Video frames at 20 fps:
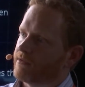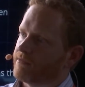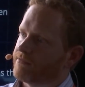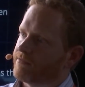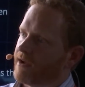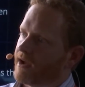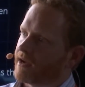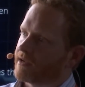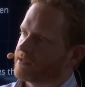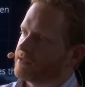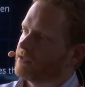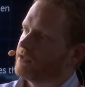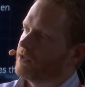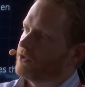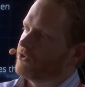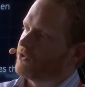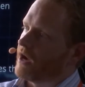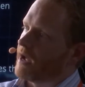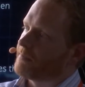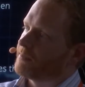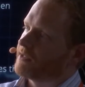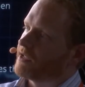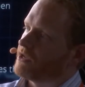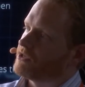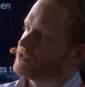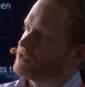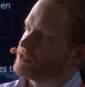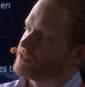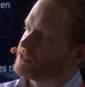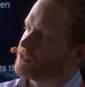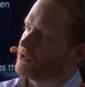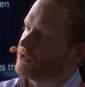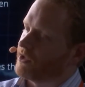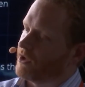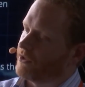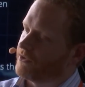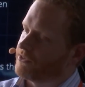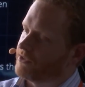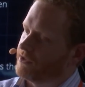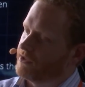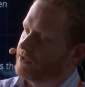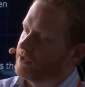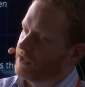in fact, your application is still healthy.